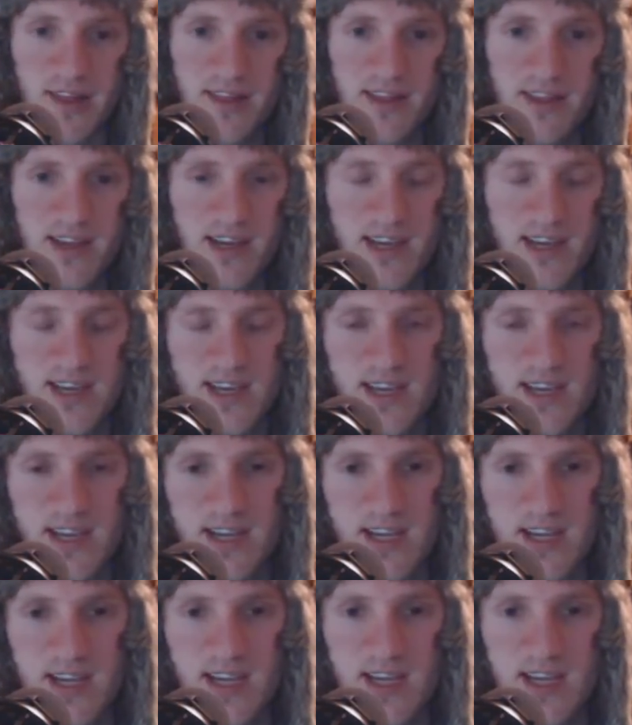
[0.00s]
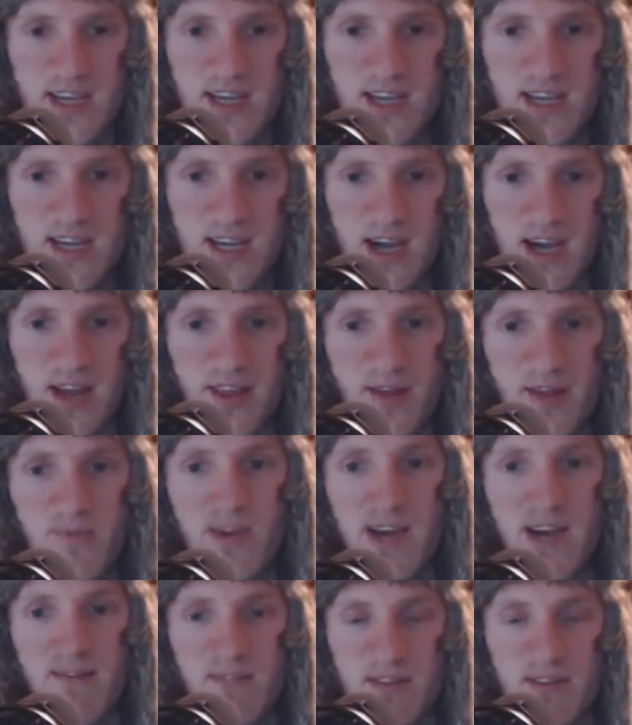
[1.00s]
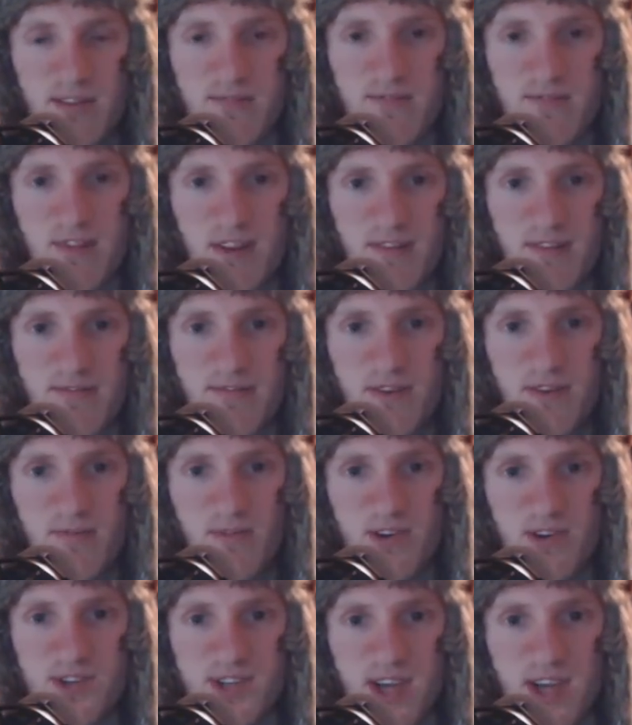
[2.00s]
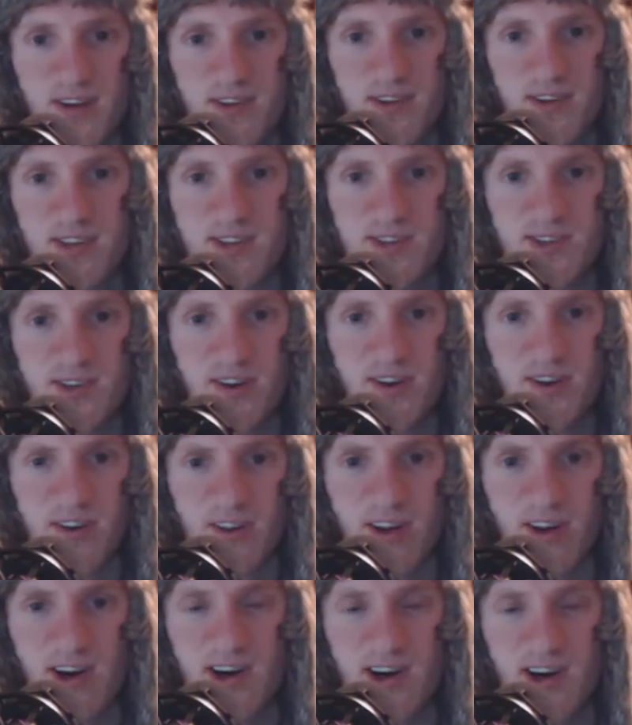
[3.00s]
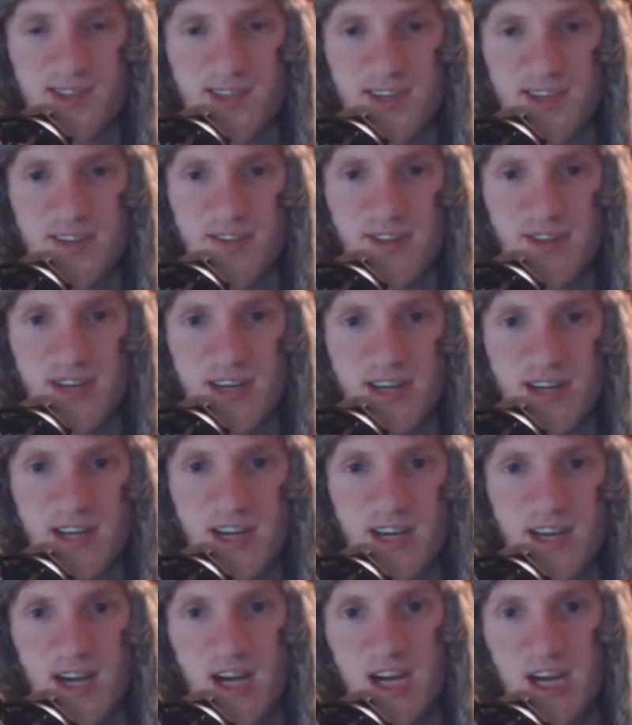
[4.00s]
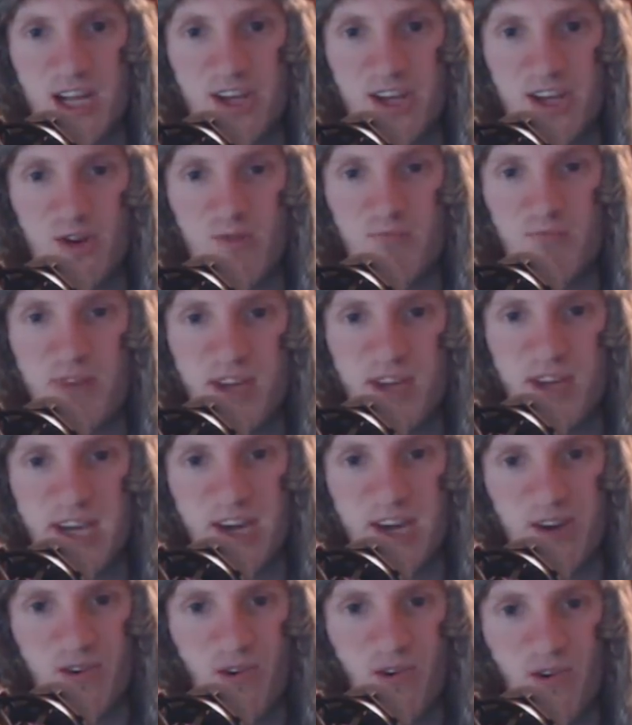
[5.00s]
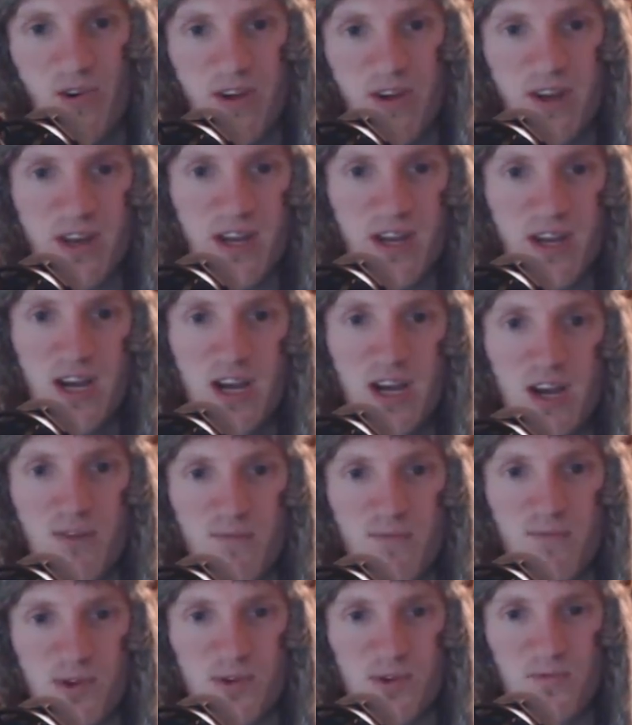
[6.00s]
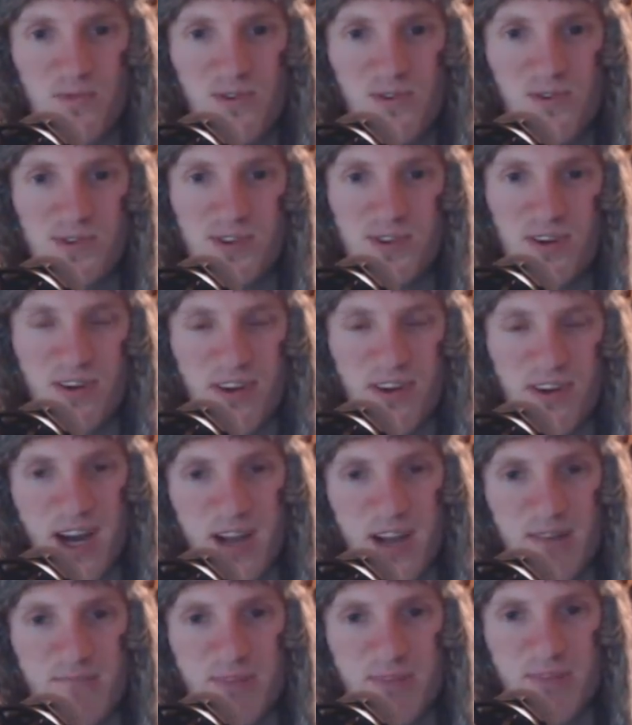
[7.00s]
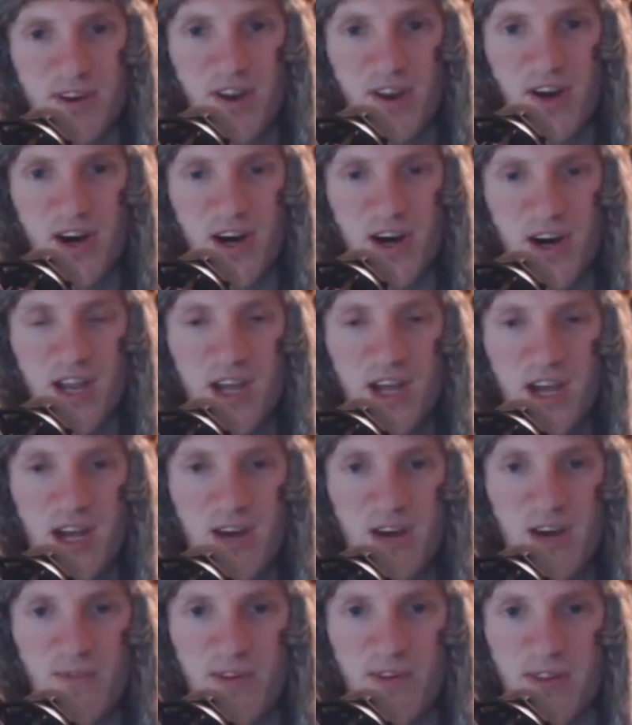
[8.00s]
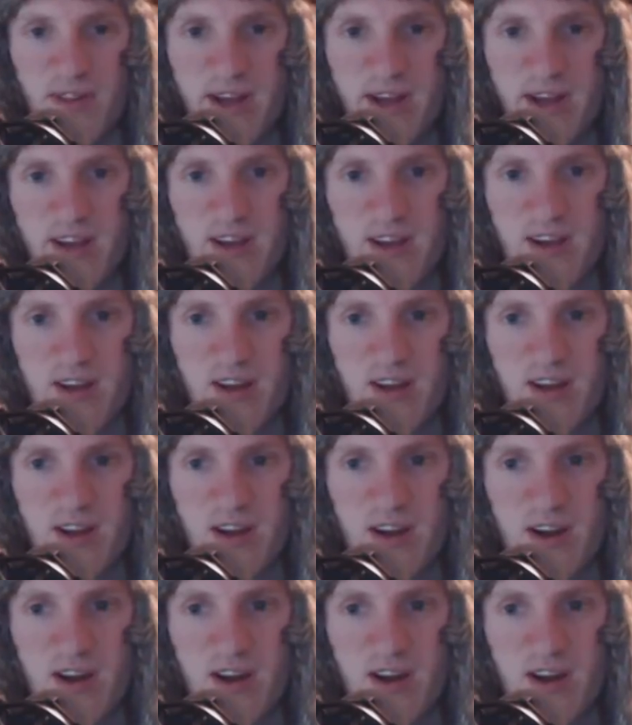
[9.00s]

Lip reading: I think we have a few more skeletons in our closet that, you know, Pete Carroll and Russell Wilson are kind of putting on with, like,